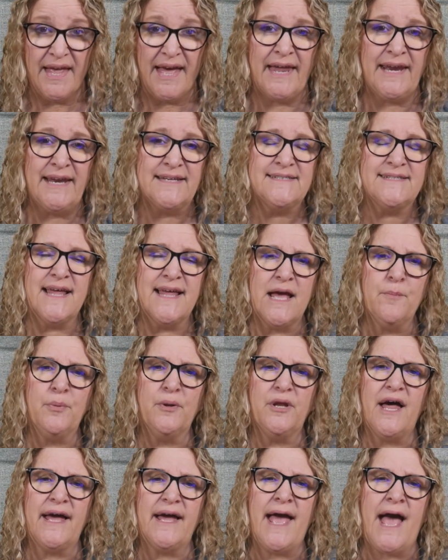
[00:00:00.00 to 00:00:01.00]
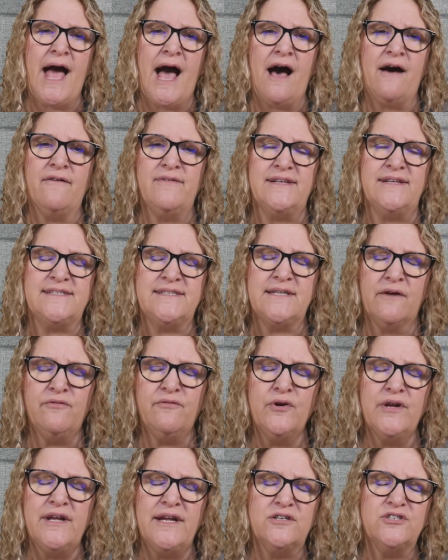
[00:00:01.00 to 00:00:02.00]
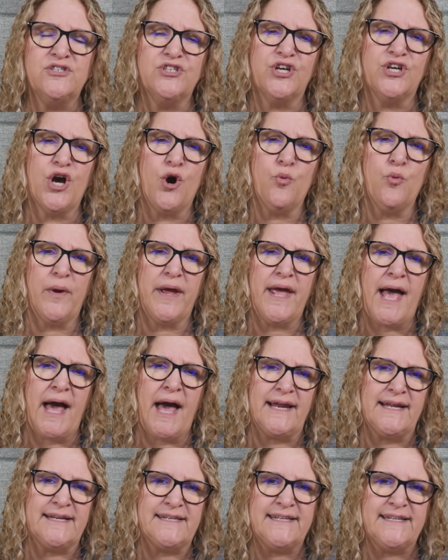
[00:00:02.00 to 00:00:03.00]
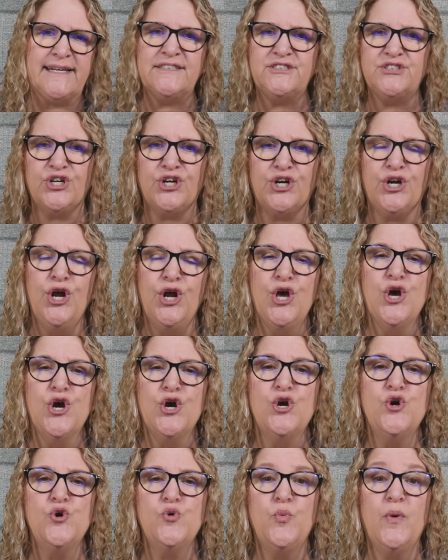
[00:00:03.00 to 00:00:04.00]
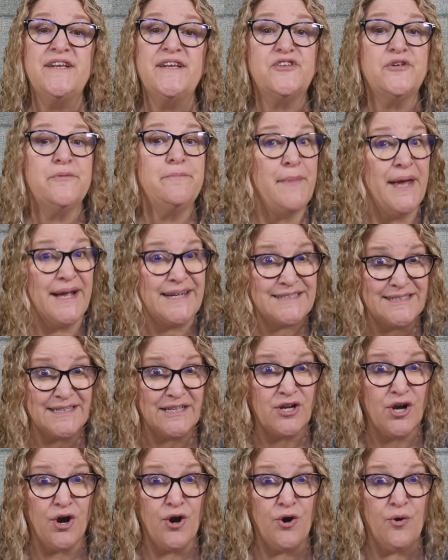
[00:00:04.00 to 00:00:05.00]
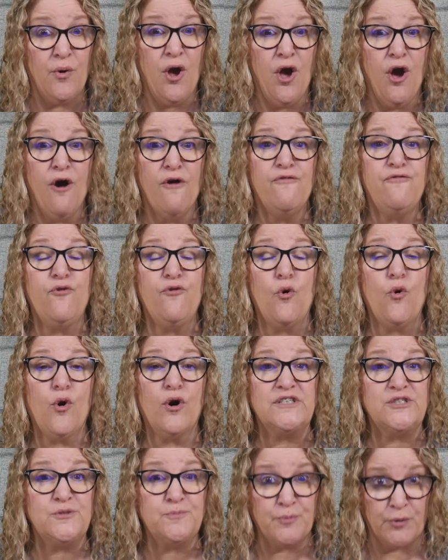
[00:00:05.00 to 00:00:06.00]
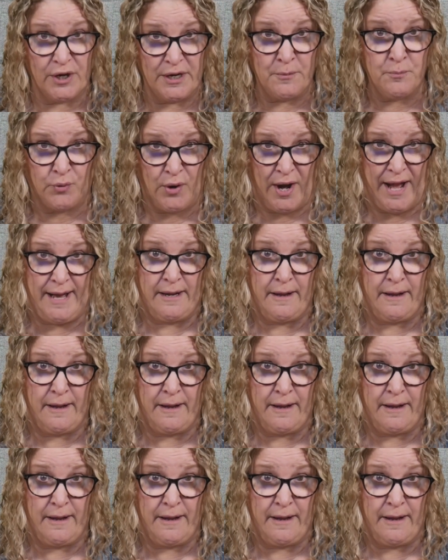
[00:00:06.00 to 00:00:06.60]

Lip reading: An example I have is several years ago, we had a teacher who went to Mexico for spring break.